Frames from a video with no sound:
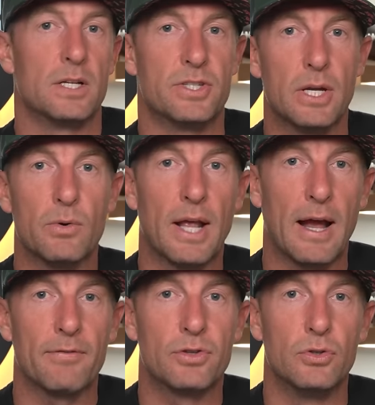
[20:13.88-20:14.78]
because they would
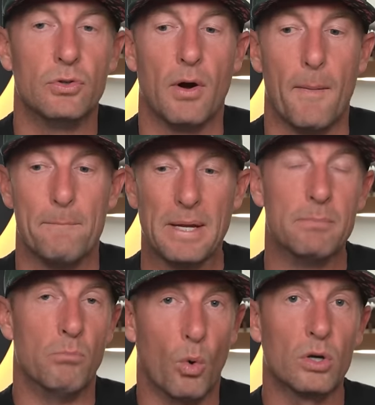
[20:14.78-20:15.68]
have to
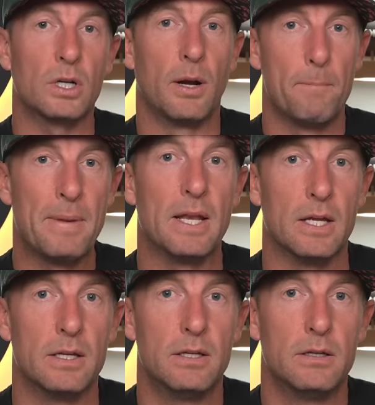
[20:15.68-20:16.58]
be more
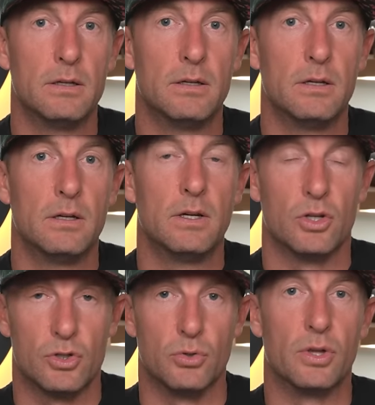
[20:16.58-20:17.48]
committed
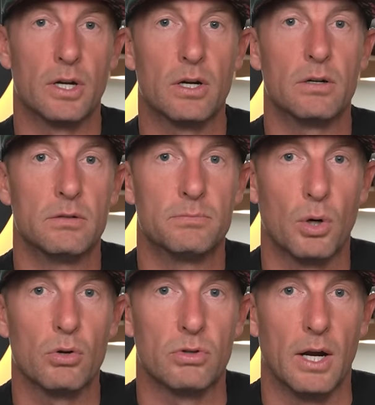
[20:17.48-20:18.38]
to their
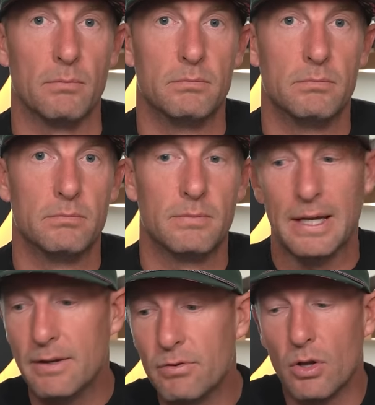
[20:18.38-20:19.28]
program.
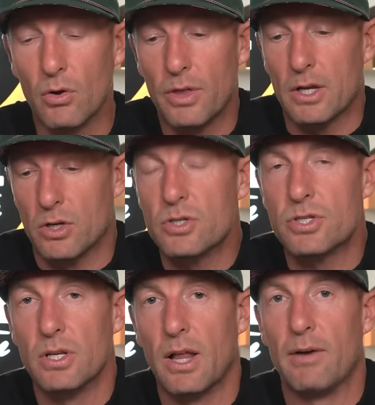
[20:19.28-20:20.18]
Even though they could
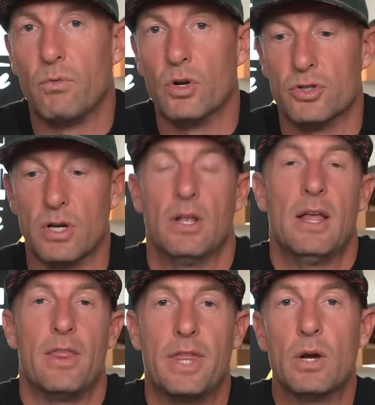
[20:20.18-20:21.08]
still have one
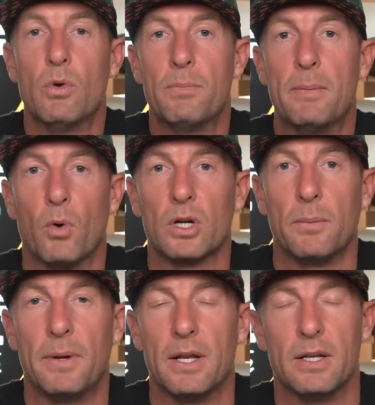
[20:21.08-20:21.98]
trend, they would be more
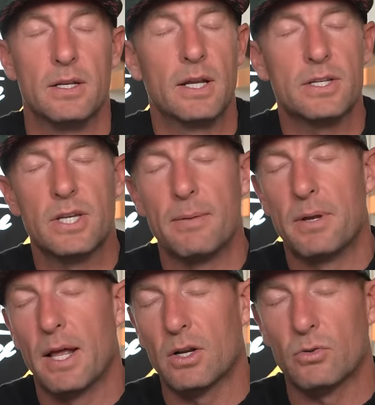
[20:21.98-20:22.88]
committed. Nick
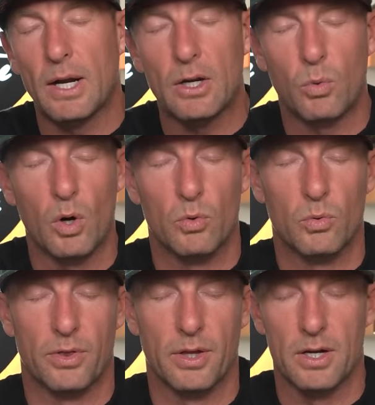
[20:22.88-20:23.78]
Saban had a great
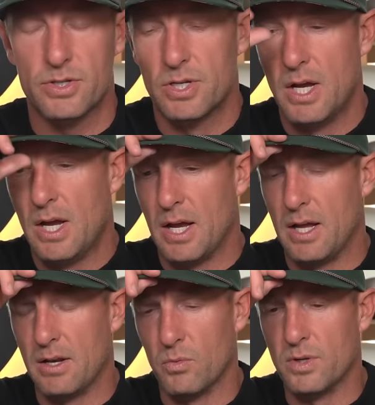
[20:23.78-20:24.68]
quote with us
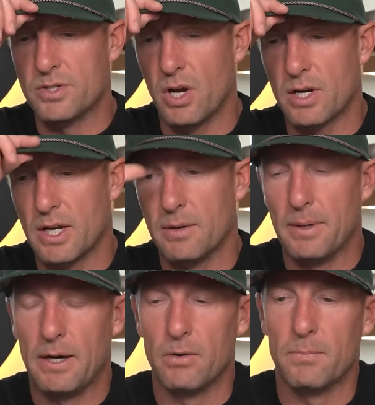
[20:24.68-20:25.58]
and when talking
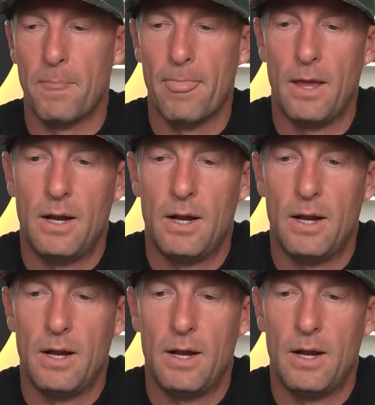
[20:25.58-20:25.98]
about